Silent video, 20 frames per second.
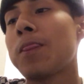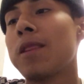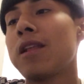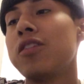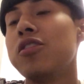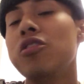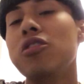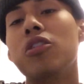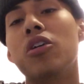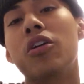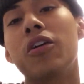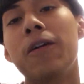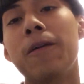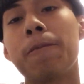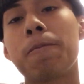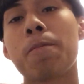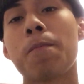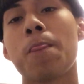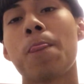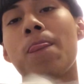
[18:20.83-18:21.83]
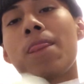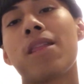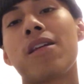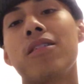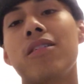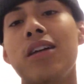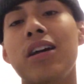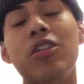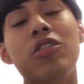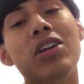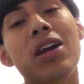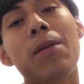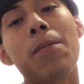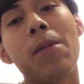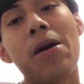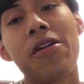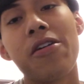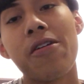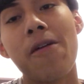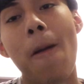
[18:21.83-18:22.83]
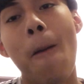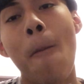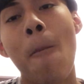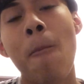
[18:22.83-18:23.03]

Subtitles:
You learn and you get better.